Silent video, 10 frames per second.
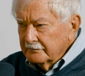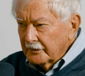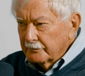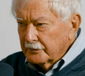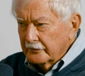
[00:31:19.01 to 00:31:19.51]

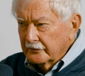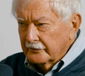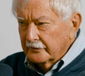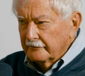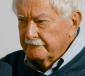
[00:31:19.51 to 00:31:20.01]
but it
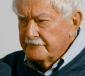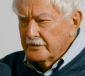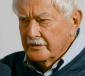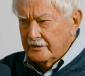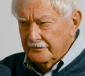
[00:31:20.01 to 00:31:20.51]
produces a
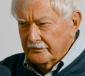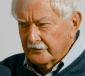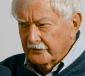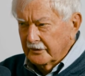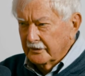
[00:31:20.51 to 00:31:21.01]
very
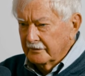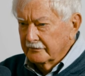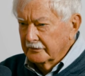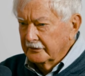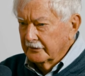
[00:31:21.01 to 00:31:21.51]
different style
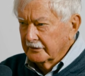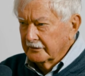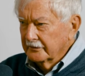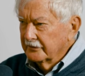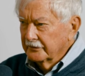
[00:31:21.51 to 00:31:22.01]
of
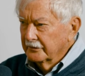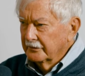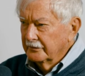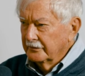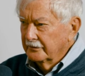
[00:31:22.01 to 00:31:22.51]
Riesling
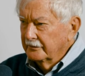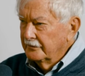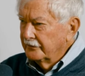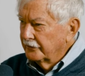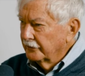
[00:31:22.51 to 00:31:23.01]
to
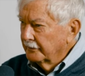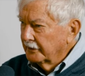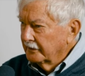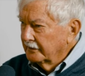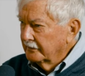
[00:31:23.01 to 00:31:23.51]

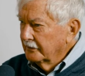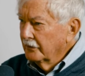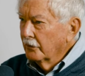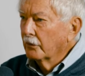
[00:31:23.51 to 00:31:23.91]
Germany mm.